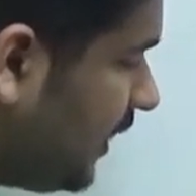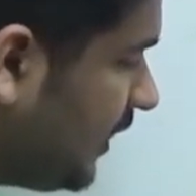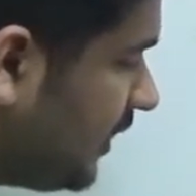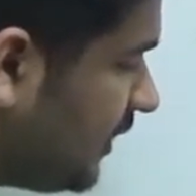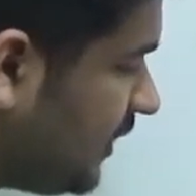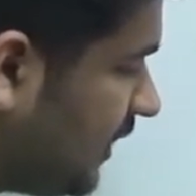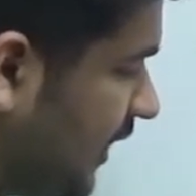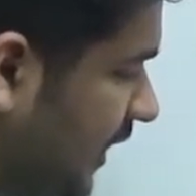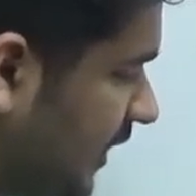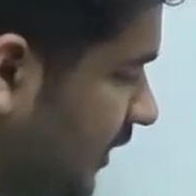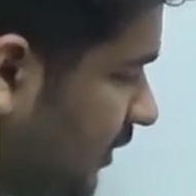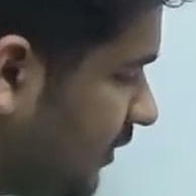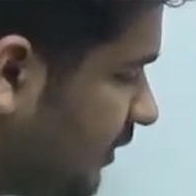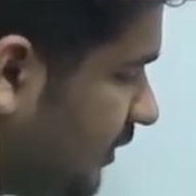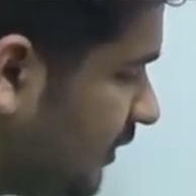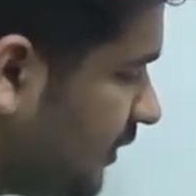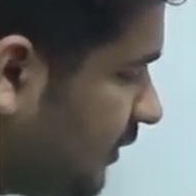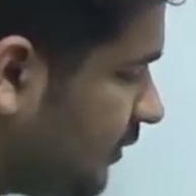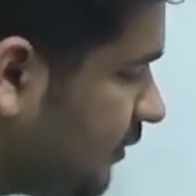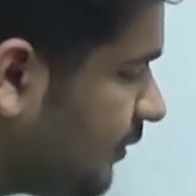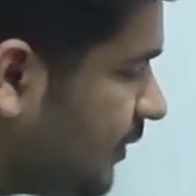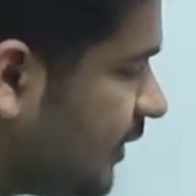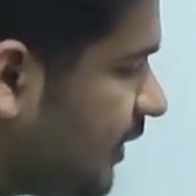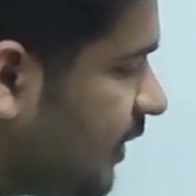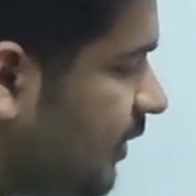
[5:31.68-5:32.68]
n
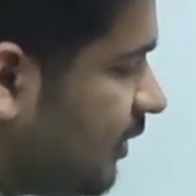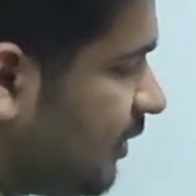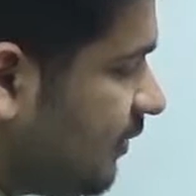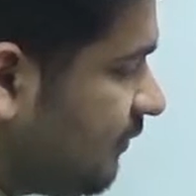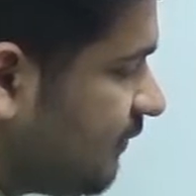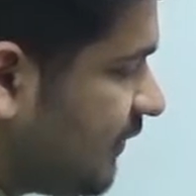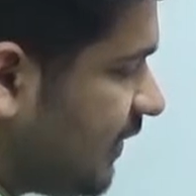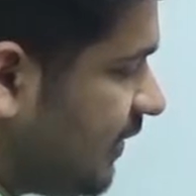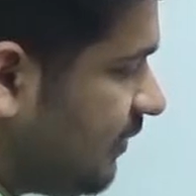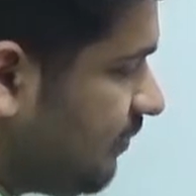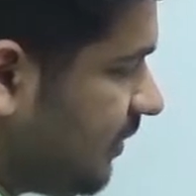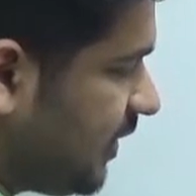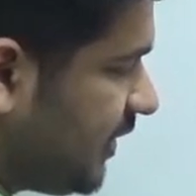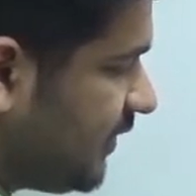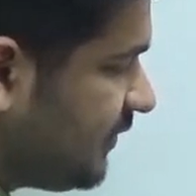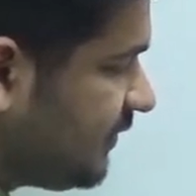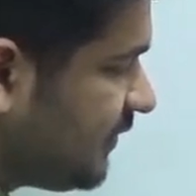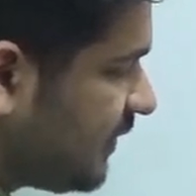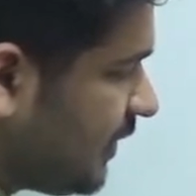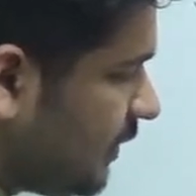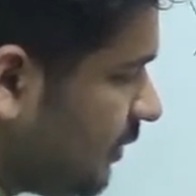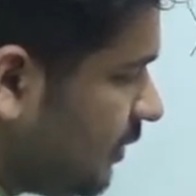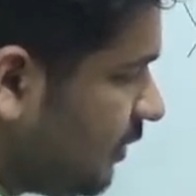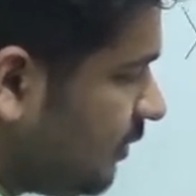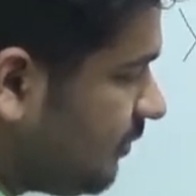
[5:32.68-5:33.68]
into del of k minus
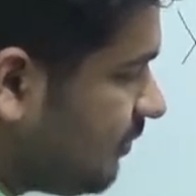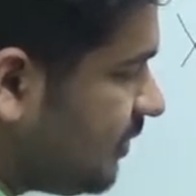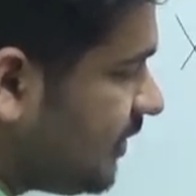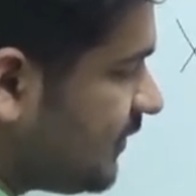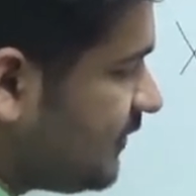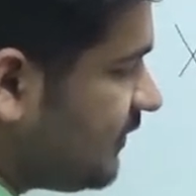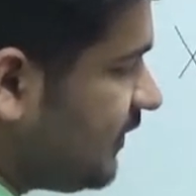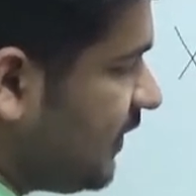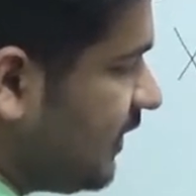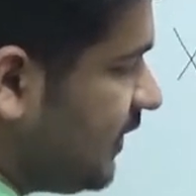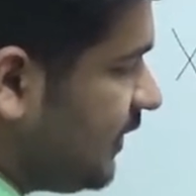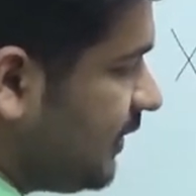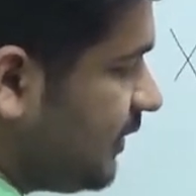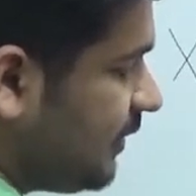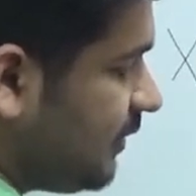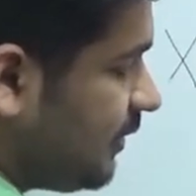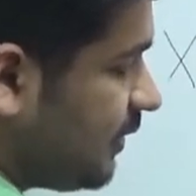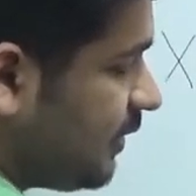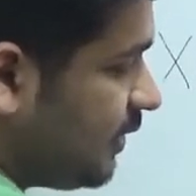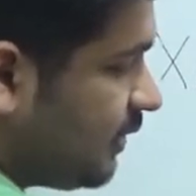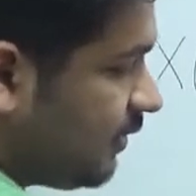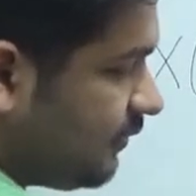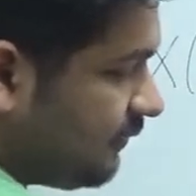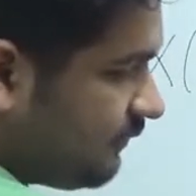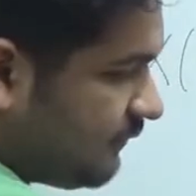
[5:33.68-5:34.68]
k naught plus n into
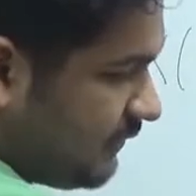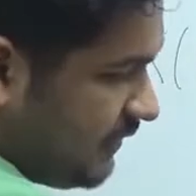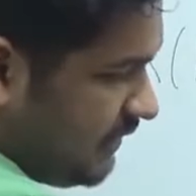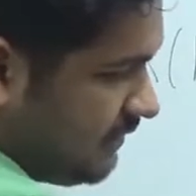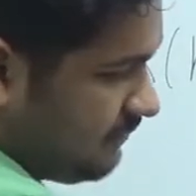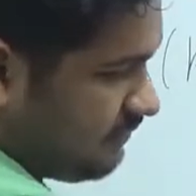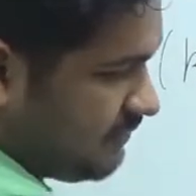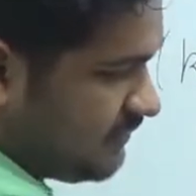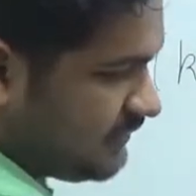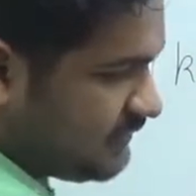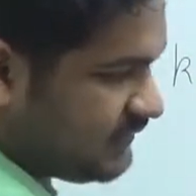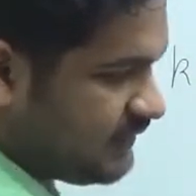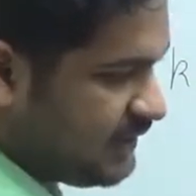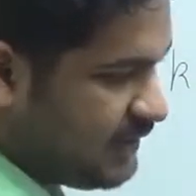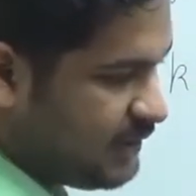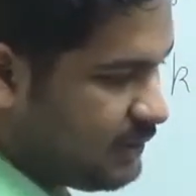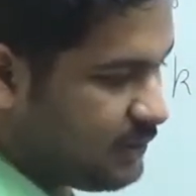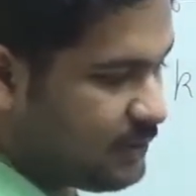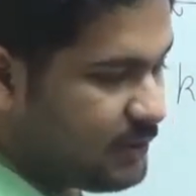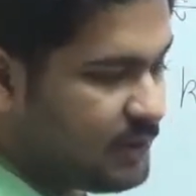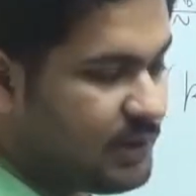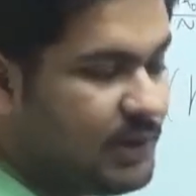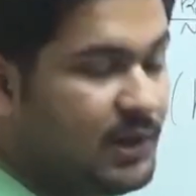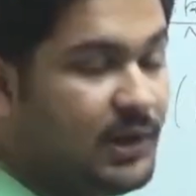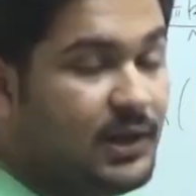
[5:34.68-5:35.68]
del of k plus k
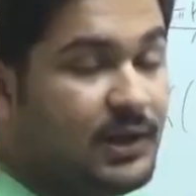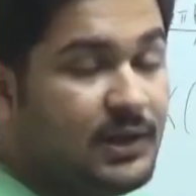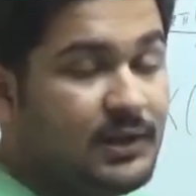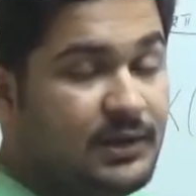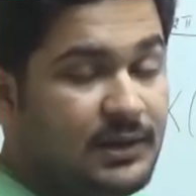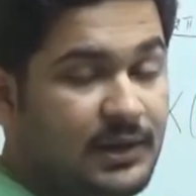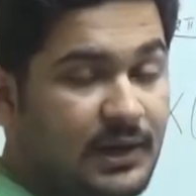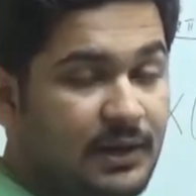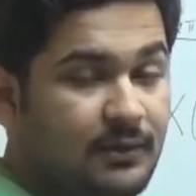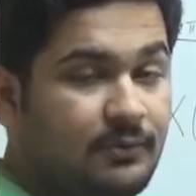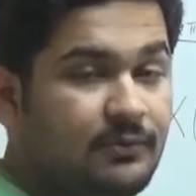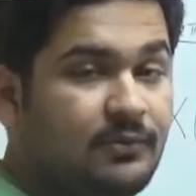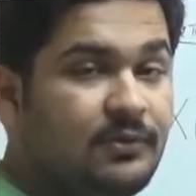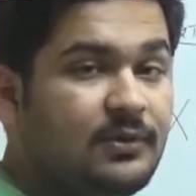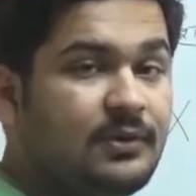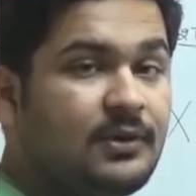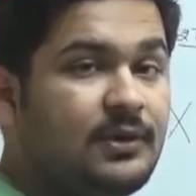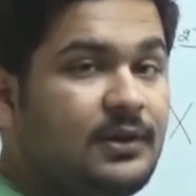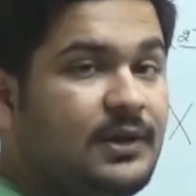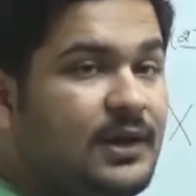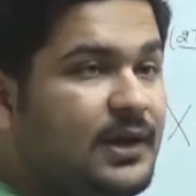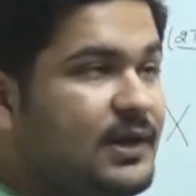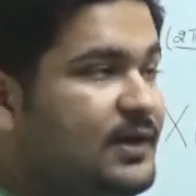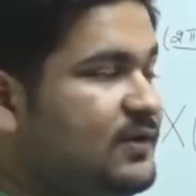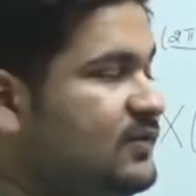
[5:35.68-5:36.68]
naught. Now
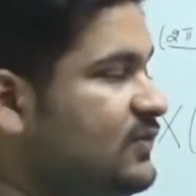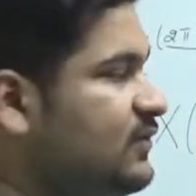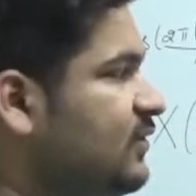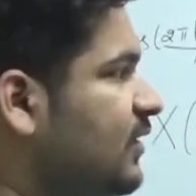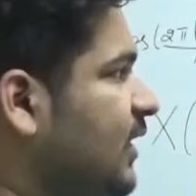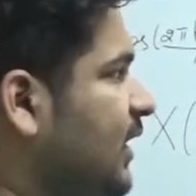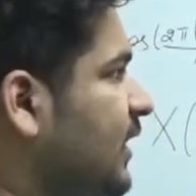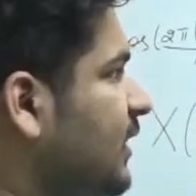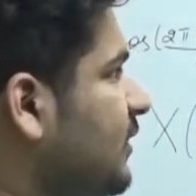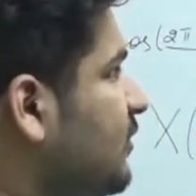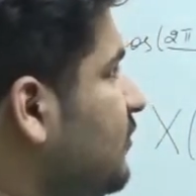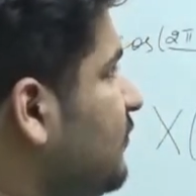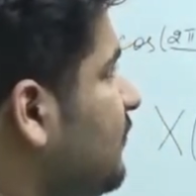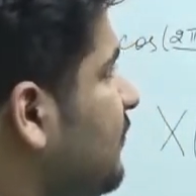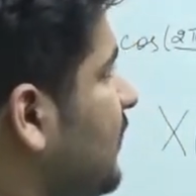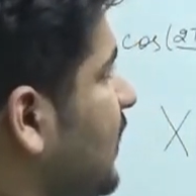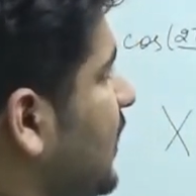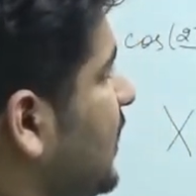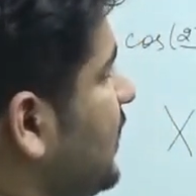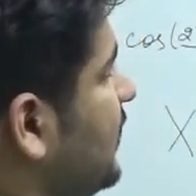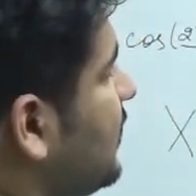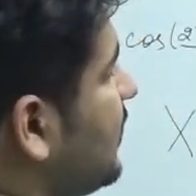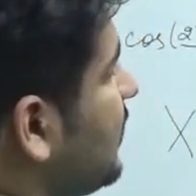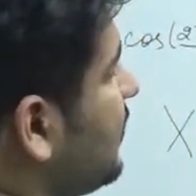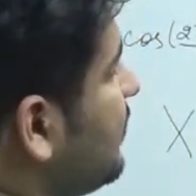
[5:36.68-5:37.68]
let us try to
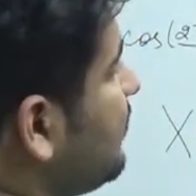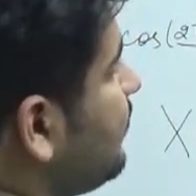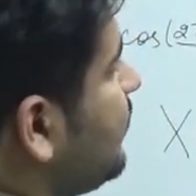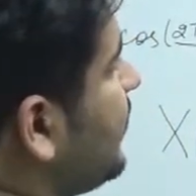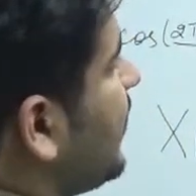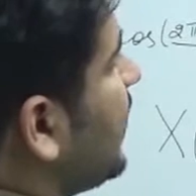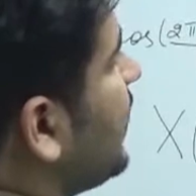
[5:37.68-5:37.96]
find the